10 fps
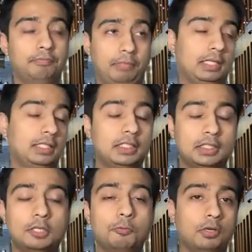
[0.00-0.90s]
at least
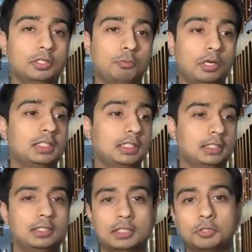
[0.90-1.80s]
it was
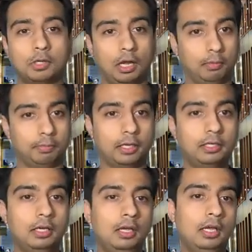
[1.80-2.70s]
166 when I applied.
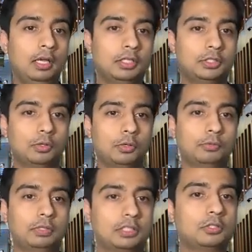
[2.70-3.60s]
So
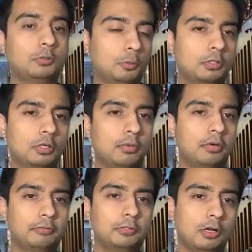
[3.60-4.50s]
that's the total number
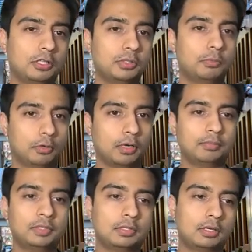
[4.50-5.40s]
of neurology
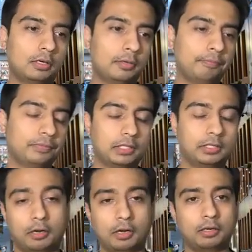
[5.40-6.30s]
programs that
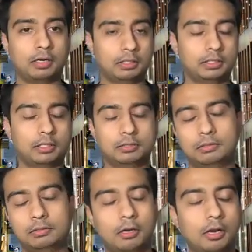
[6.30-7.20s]

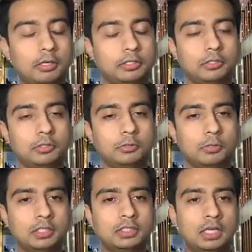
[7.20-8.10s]
there are in the
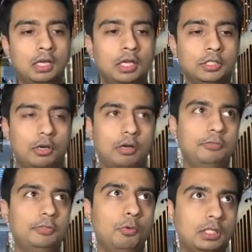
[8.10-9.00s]
US. So out of
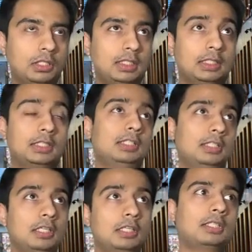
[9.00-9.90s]
the
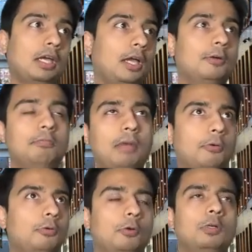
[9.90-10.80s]
166, I
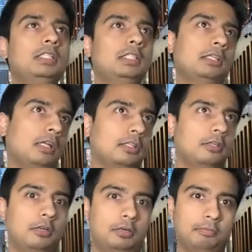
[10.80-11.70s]
would only say like
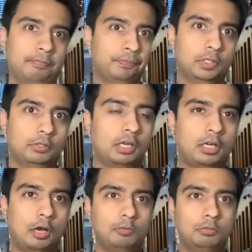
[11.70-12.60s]
there are, you can
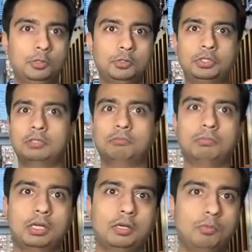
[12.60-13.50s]
count those in
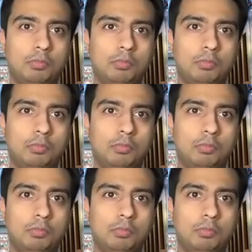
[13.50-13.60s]
like,